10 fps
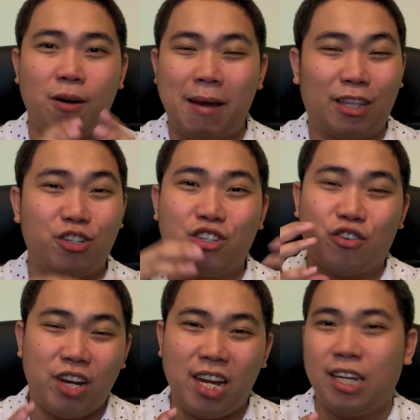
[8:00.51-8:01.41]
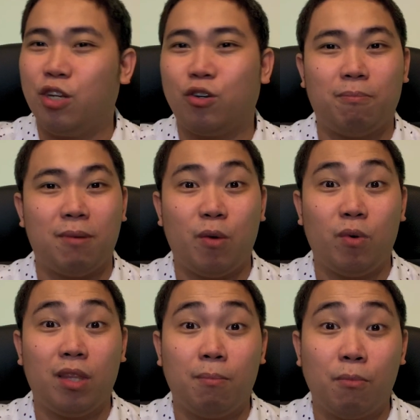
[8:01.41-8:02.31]
better screen and you can play
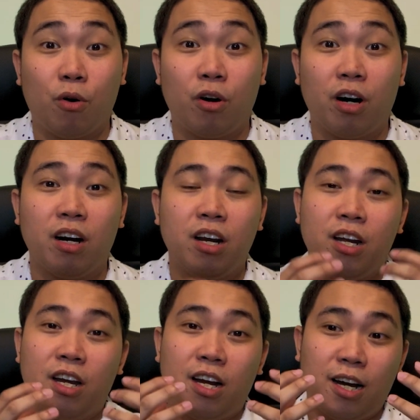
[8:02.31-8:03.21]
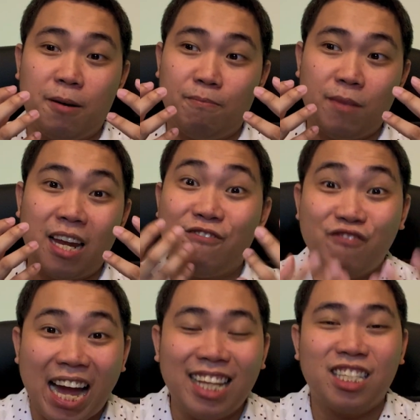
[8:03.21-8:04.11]
with the more
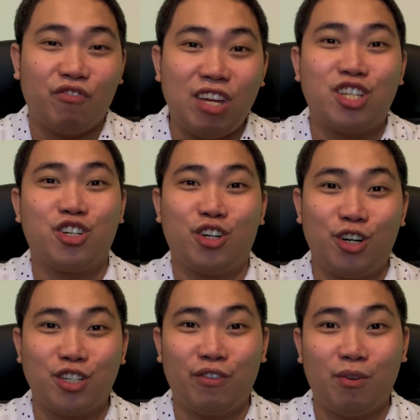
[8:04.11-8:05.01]
advanced features of the